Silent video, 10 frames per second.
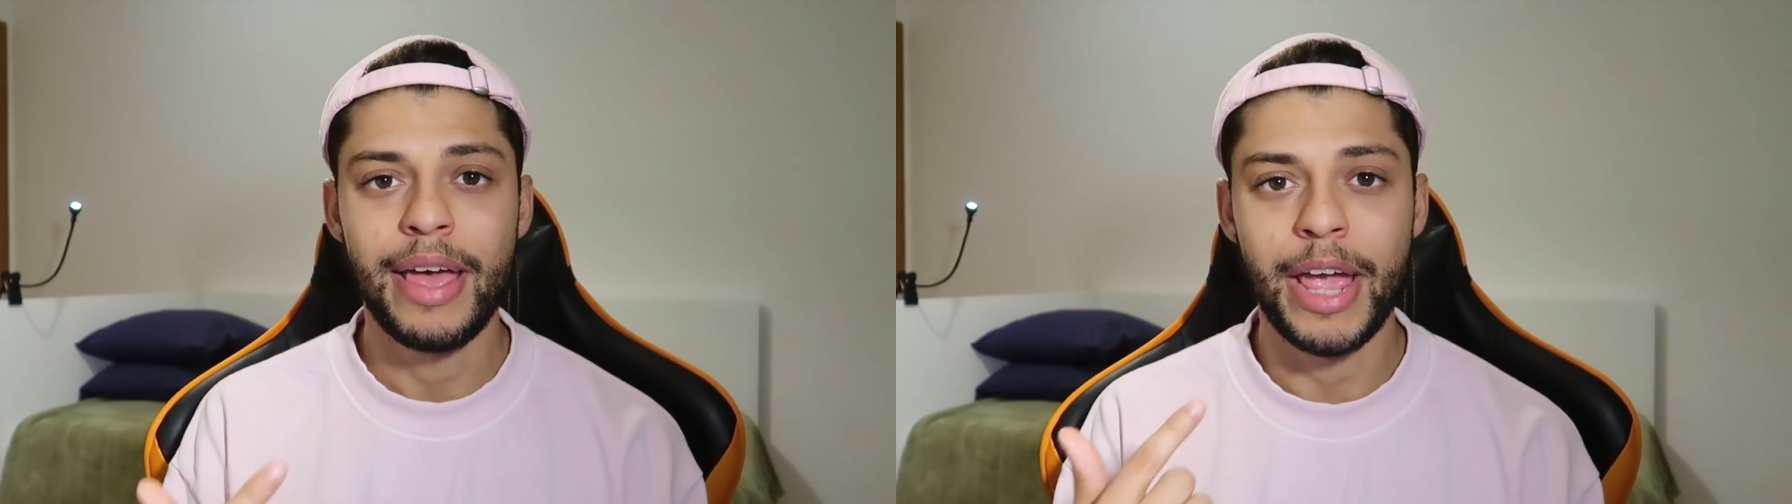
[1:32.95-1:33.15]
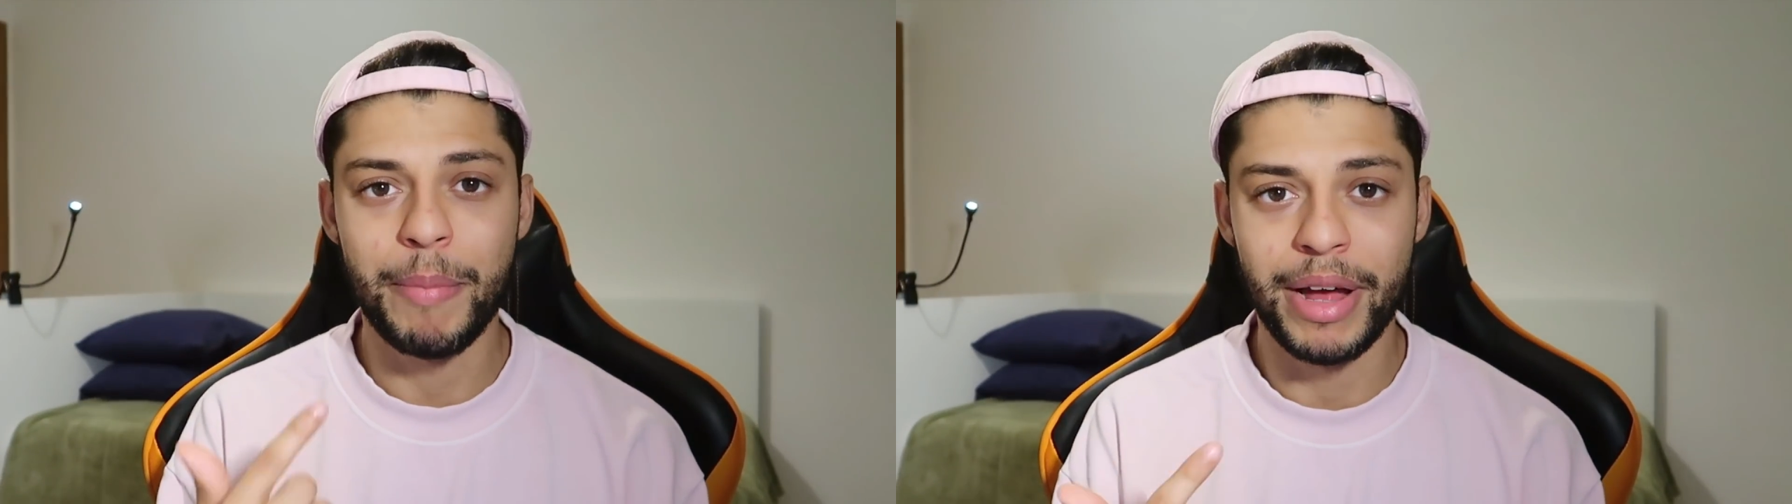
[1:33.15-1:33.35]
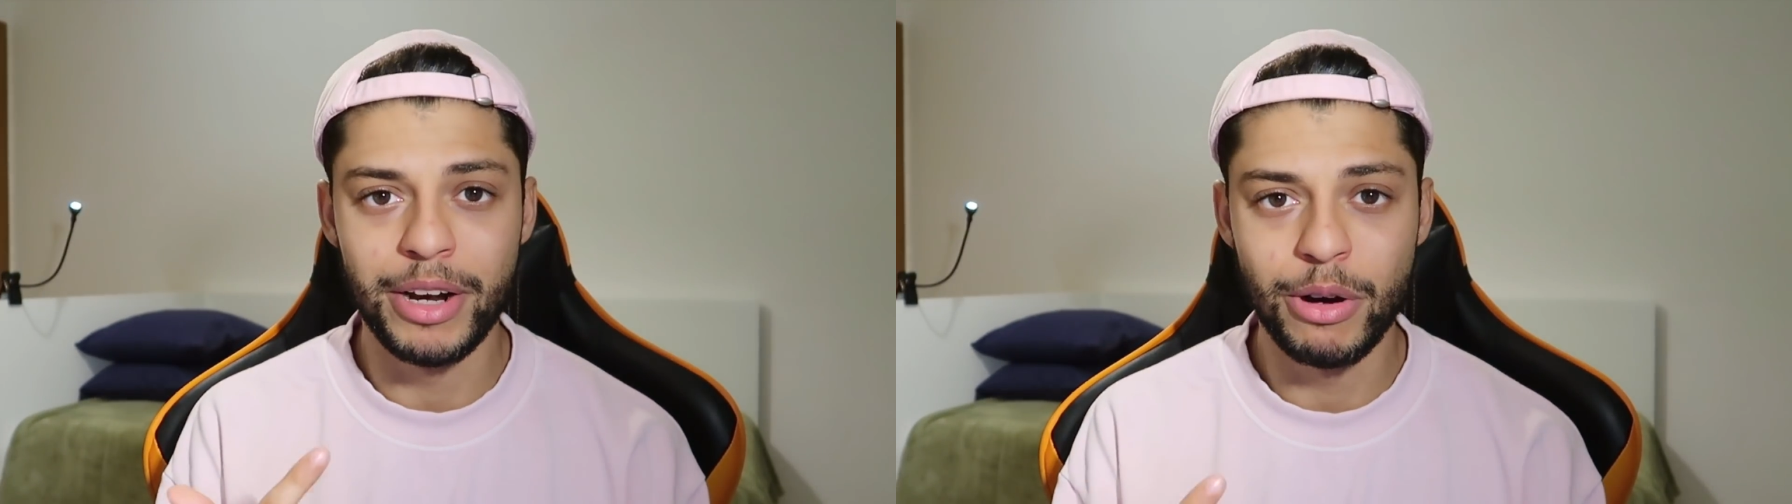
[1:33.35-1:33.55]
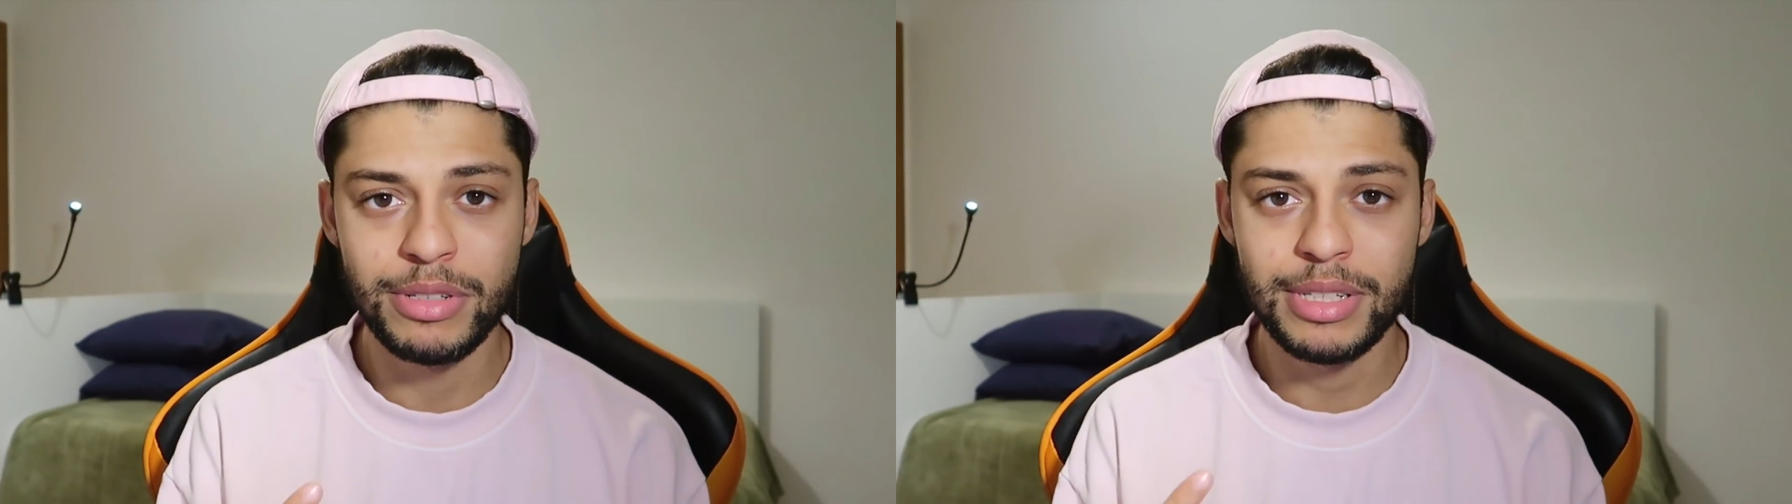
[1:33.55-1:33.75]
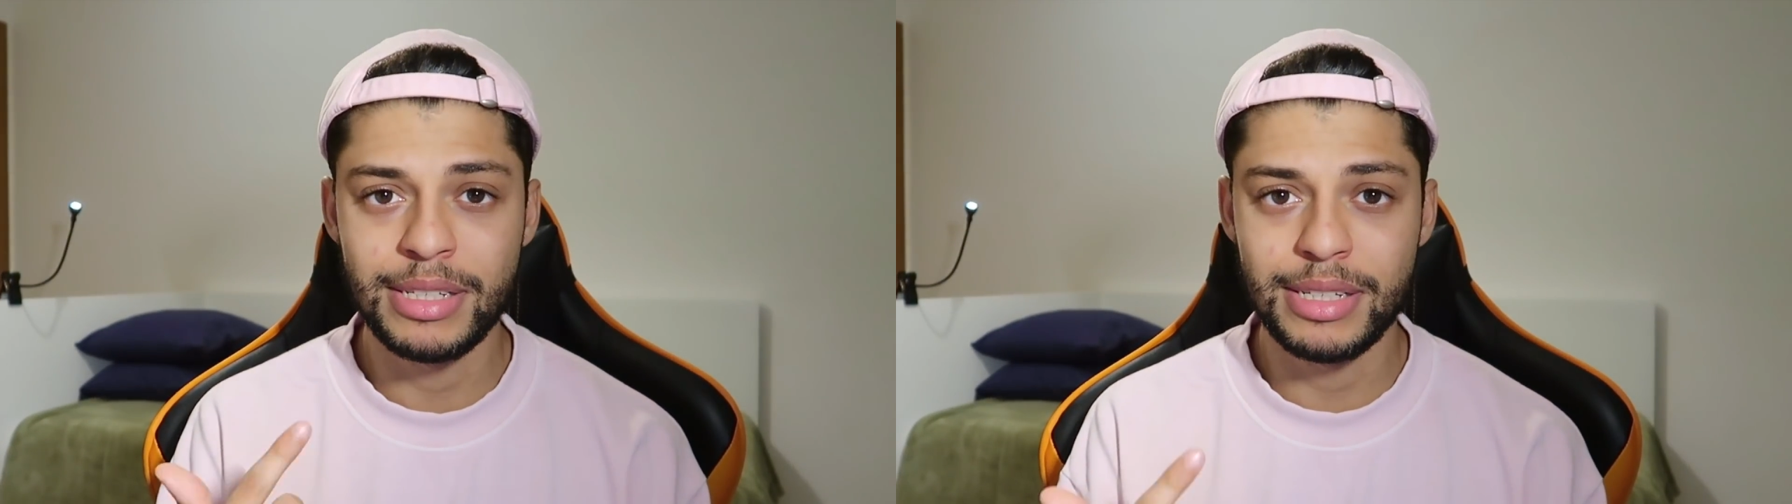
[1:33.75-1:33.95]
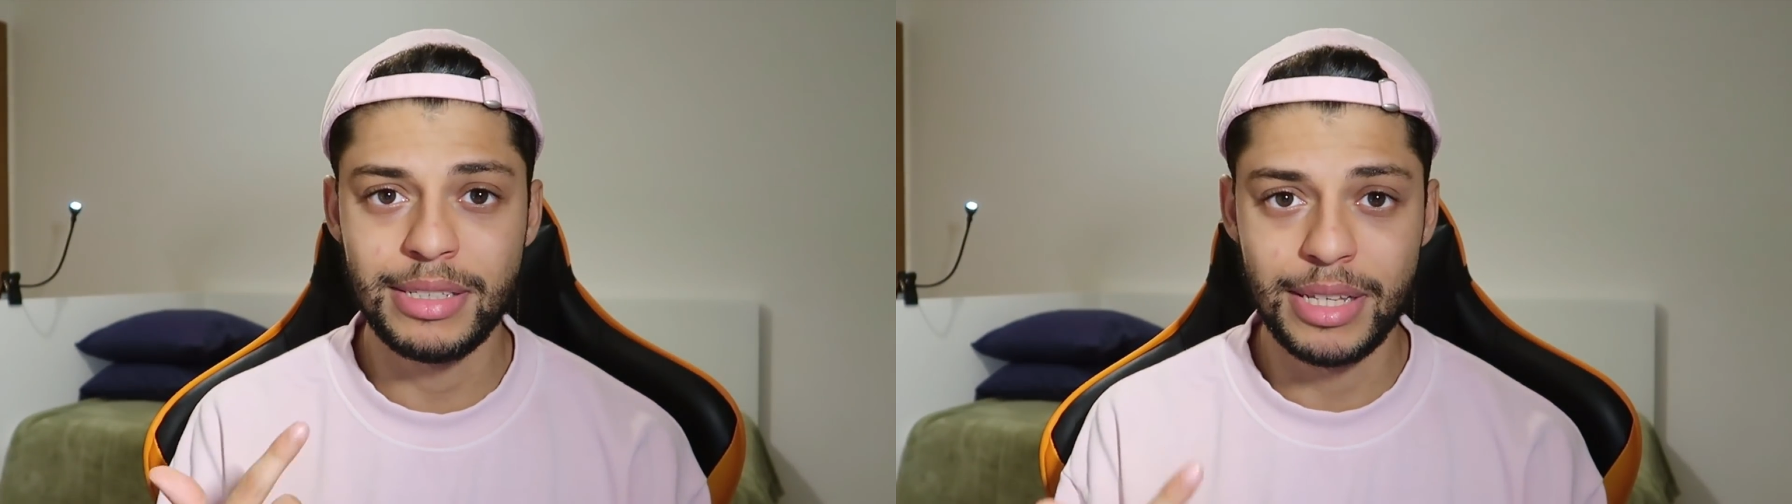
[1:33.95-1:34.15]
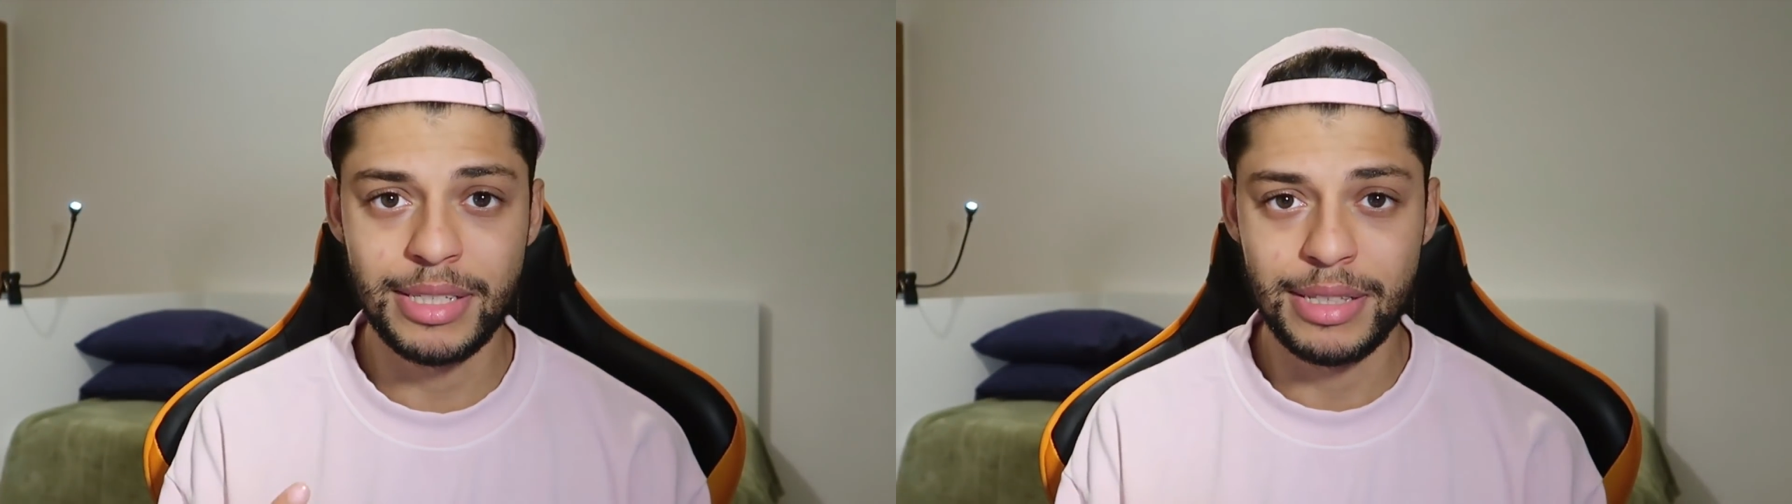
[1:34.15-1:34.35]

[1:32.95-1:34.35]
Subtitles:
and my nose isn't this